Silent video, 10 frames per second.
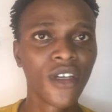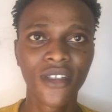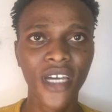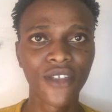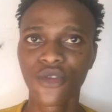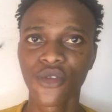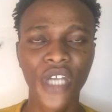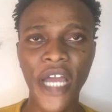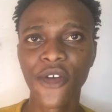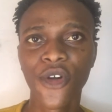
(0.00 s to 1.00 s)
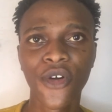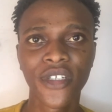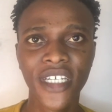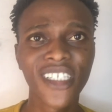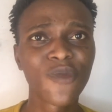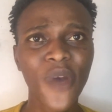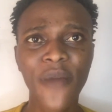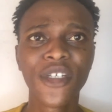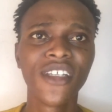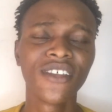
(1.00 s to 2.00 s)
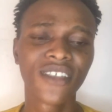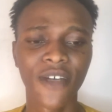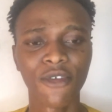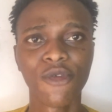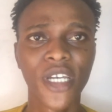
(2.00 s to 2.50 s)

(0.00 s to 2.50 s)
That is totally wrong. There's spamming links everywhere,